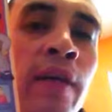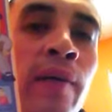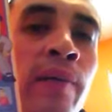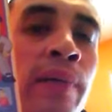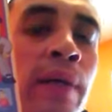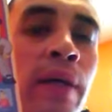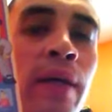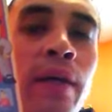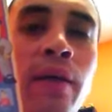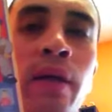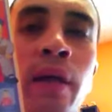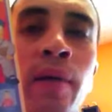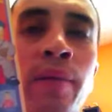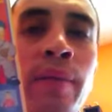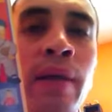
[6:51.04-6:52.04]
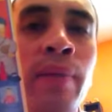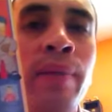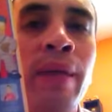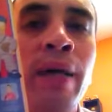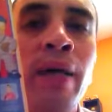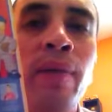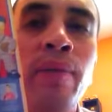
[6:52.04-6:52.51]
But I'm
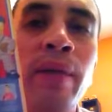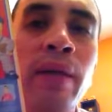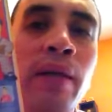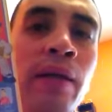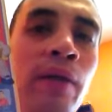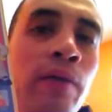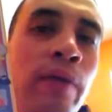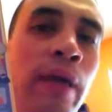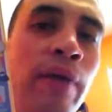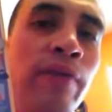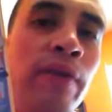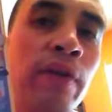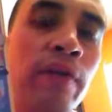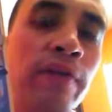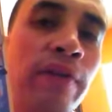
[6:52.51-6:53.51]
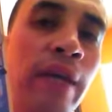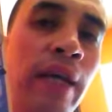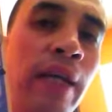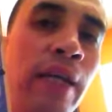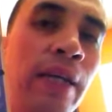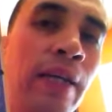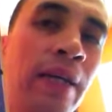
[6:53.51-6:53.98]
not a big Hugh Hefner
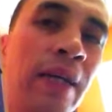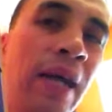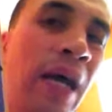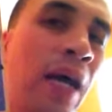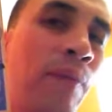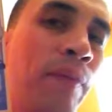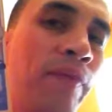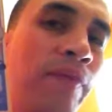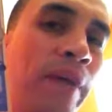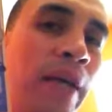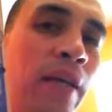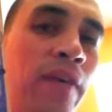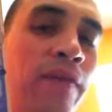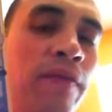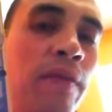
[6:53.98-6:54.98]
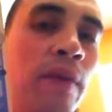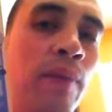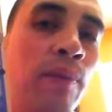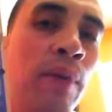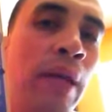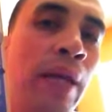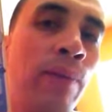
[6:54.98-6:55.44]
fan. I am a fan of the
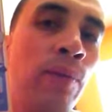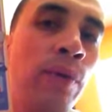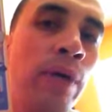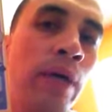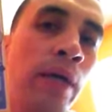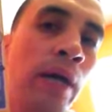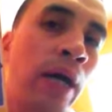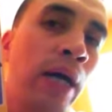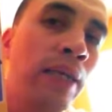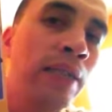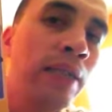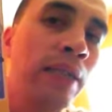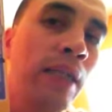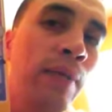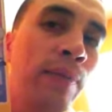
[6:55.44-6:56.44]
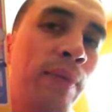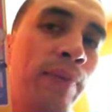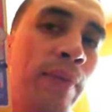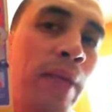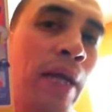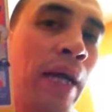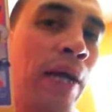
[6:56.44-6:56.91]
Playboy concept.
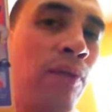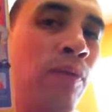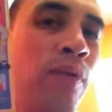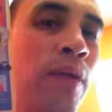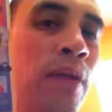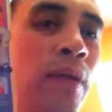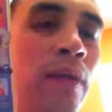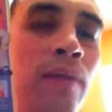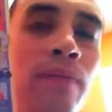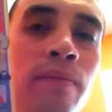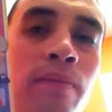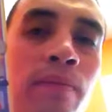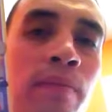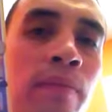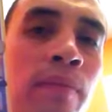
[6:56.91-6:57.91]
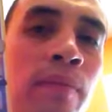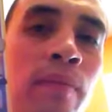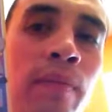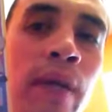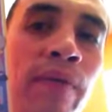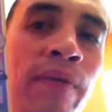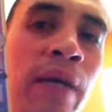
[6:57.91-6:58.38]
I really
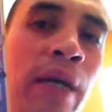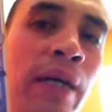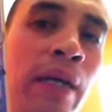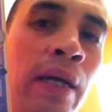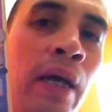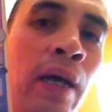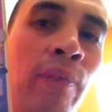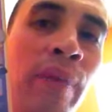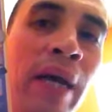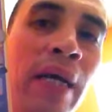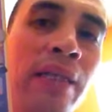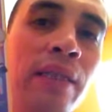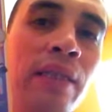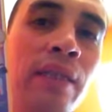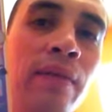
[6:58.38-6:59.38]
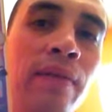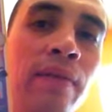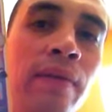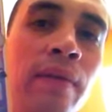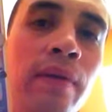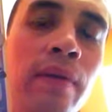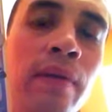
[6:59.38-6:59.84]
have kind of got past the
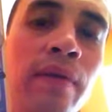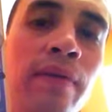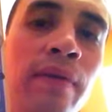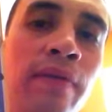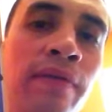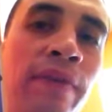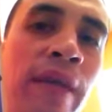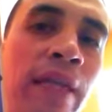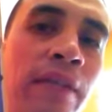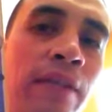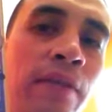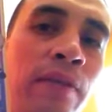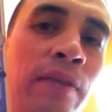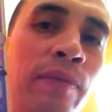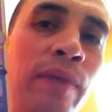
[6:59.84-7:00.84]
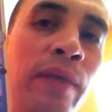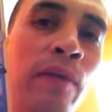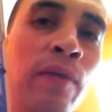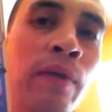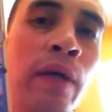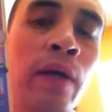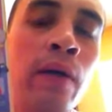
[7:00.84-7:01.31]
phase, so to speak,
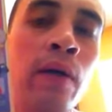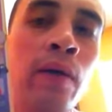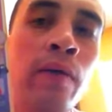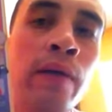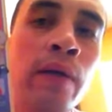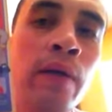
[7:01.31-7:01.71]
where I go and